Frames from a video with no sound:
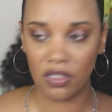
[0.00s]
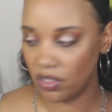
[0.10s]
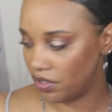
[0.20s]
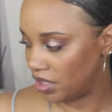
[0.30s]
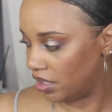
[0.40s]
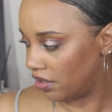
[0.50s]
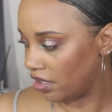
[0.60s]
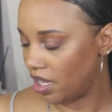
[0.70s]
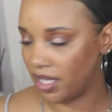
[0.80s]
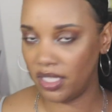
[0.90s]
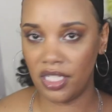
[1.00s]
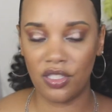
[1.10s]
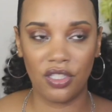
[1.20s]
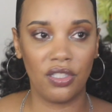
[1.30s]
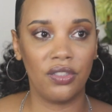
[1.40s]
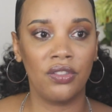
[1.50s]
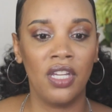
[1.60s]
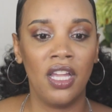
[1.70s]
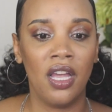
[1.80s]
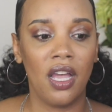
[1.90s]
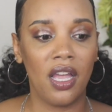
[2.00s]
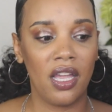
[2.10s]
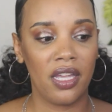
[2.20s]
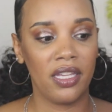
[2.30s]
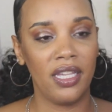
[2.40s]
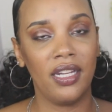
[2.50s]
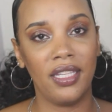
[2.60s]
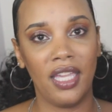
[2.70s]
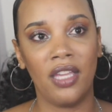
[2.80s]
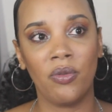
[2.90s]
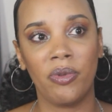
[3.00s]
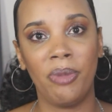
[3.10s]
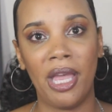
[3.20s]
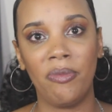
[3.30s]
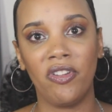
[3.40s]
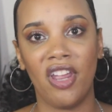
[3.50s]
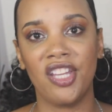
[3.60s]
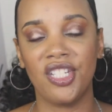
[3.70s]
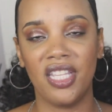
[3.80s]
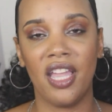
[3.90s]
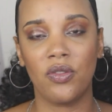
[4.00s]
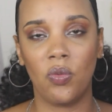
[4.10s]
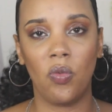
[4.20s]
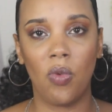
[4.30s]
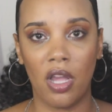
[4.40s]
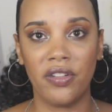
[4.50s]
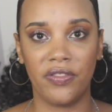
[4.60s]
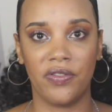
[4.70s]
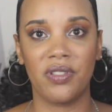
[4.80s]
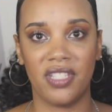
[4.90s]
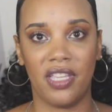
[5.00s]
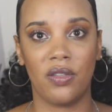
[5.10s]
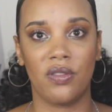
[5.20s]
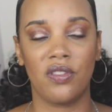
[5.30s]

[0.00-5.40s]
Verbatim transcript: usually during the holiday too. Uh, and again, with Pat McGrath, she has wonderful sales.